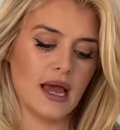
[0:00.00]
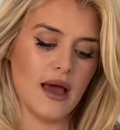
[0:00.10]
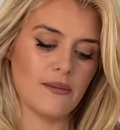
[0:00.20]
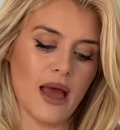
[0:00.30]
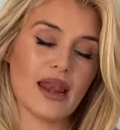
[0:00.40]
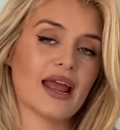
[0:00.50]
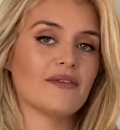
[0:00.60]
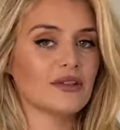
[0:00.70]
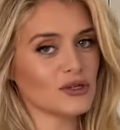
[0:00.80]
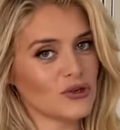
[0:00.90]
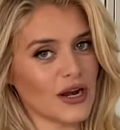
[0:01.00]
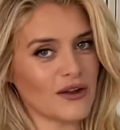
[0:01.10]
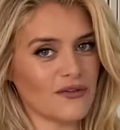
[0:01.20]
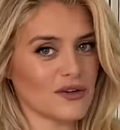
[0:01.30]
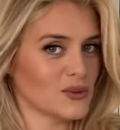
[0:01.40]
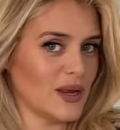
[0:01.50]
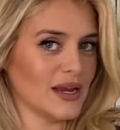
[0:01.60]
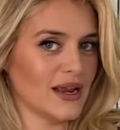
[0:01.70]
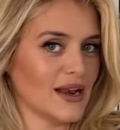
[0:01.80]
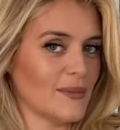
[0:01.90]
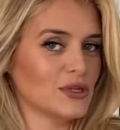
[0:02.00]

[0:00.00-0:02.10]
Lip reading: I have a little trick for sweetening it up,